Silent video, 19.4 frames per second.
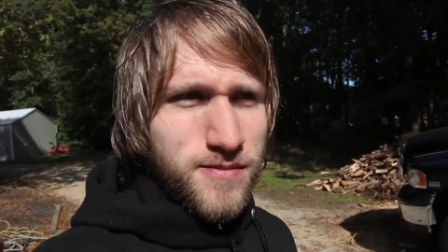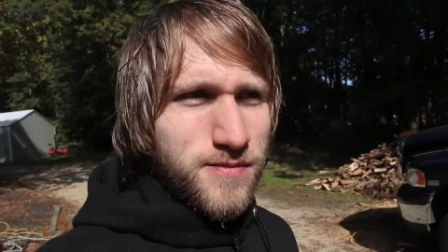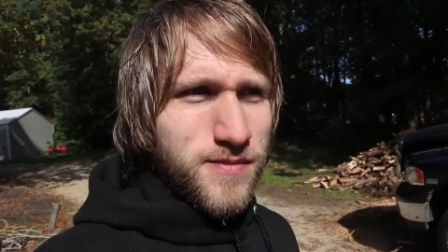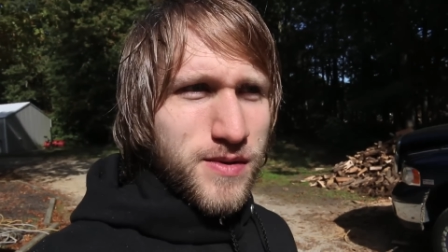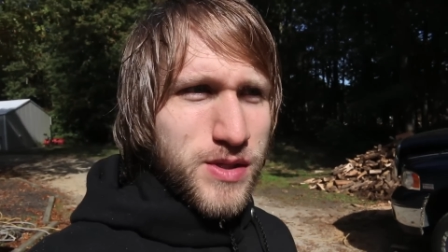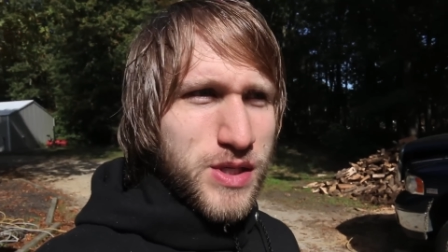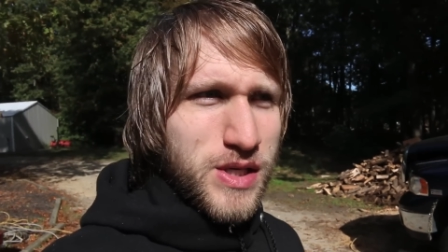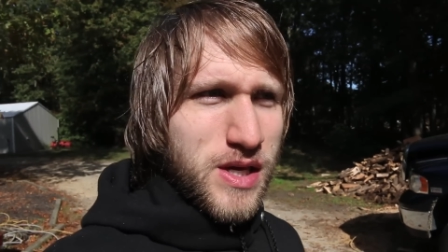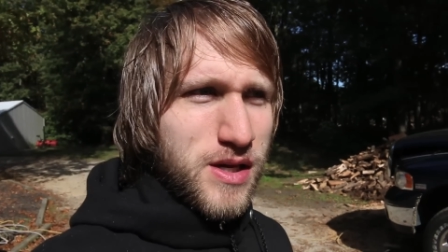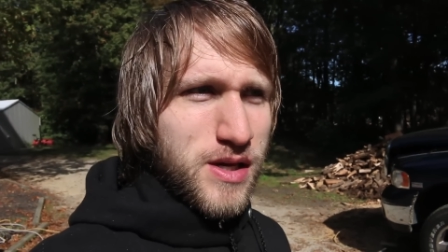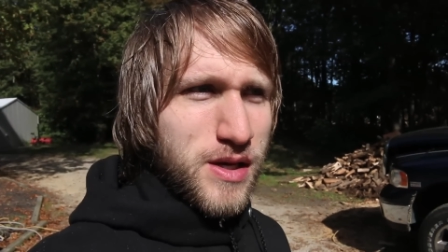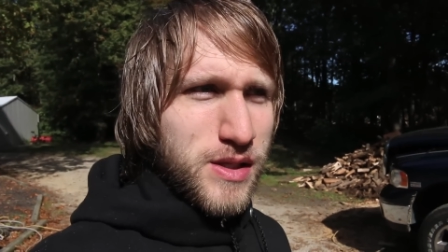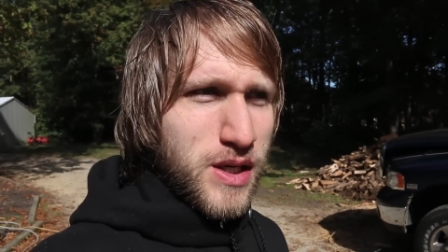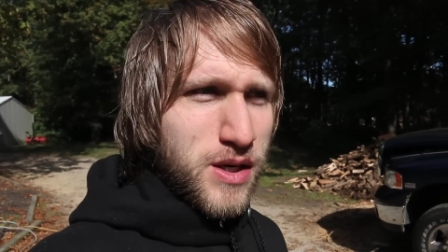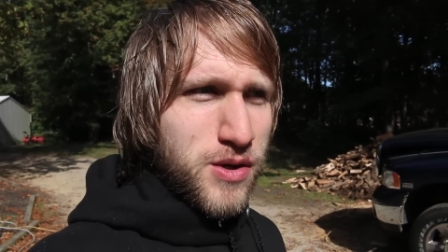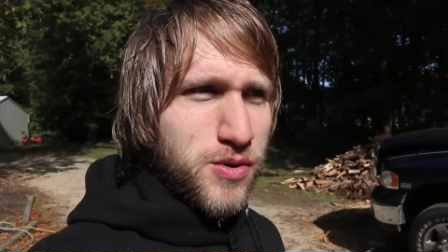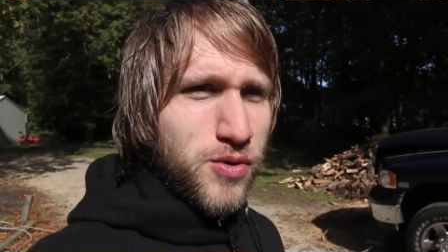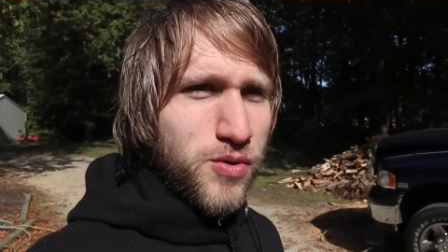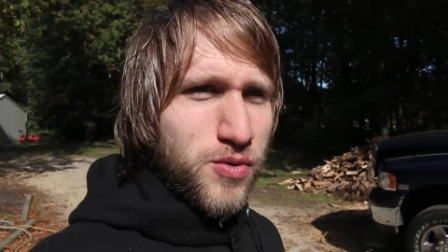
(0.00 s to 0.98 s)
is that, is
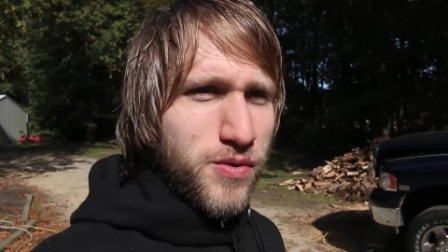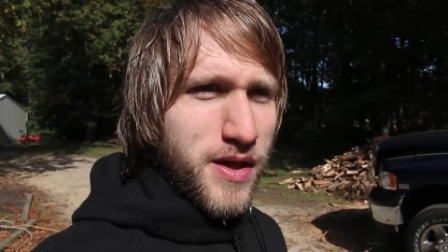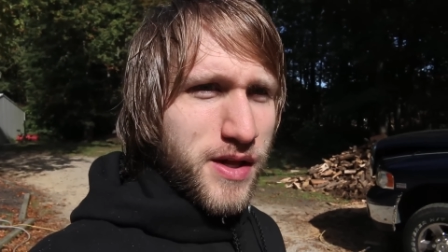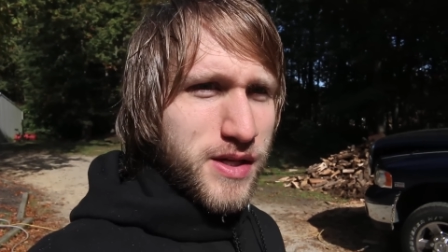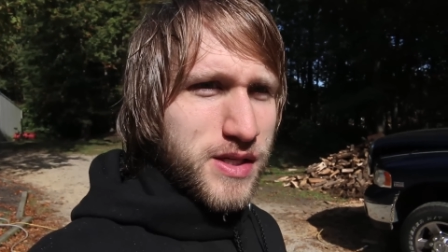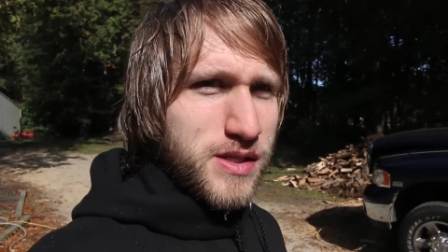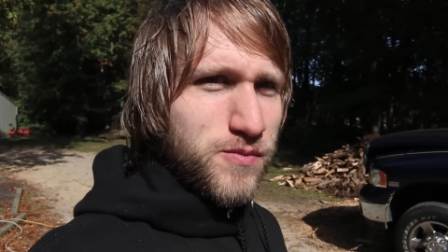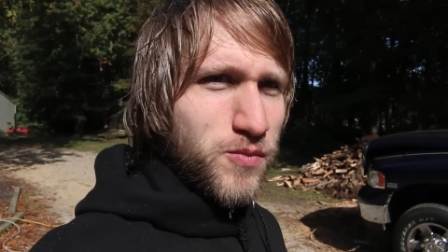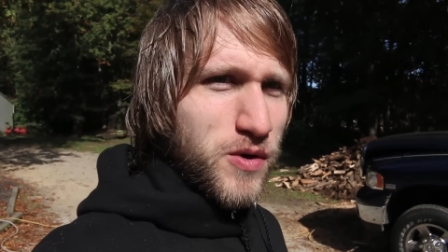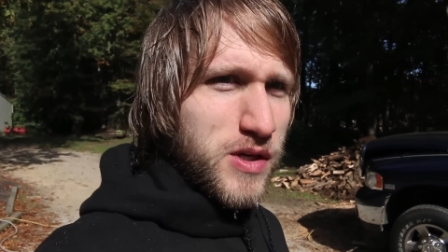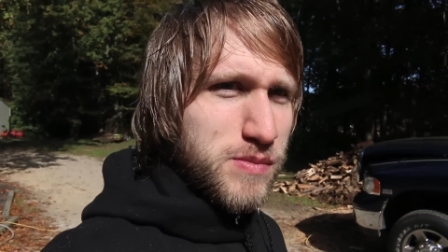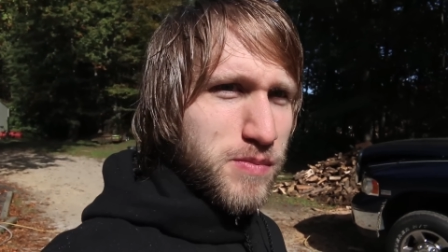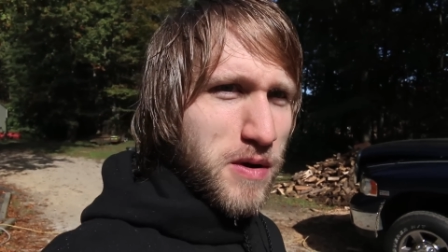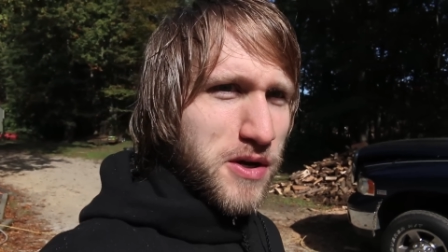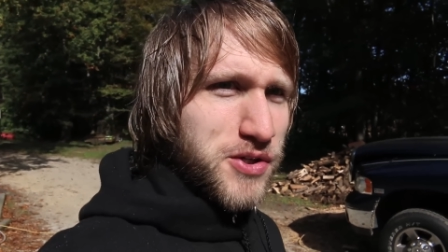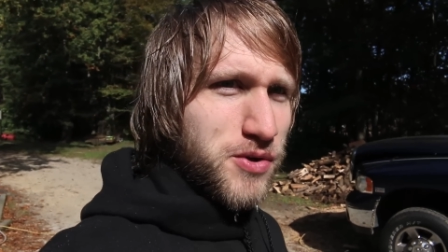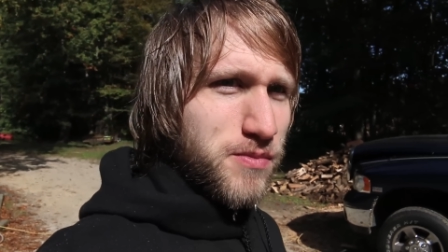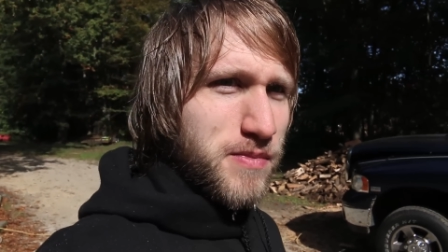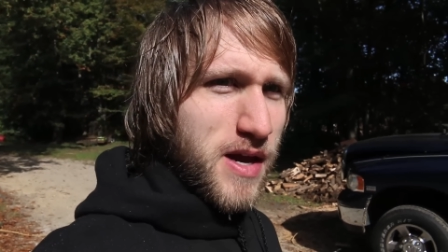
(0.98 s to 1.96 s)
that cool that we
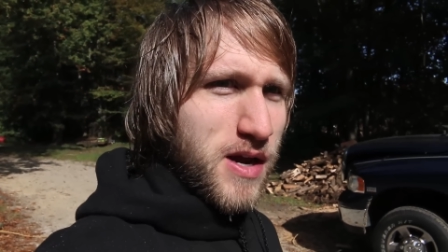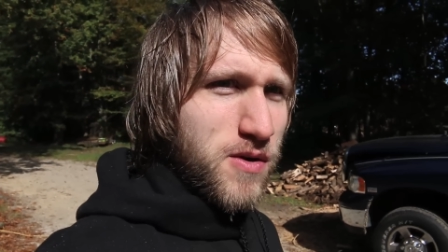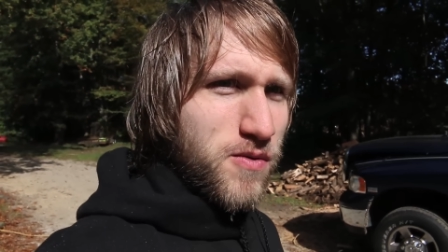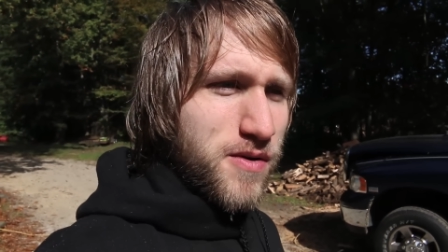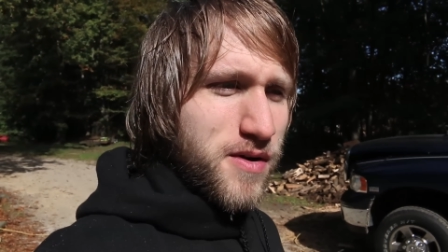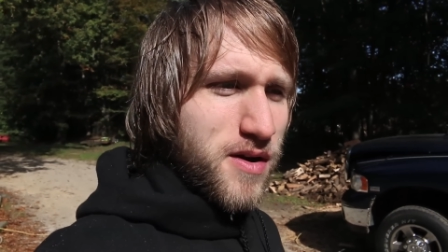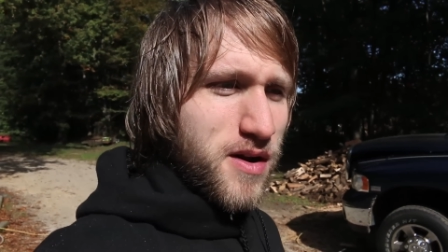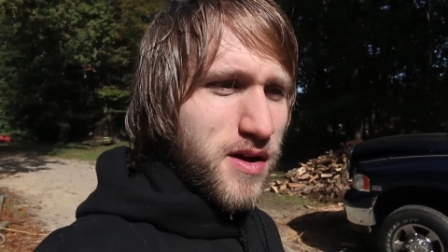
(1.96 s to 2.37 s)
special make one?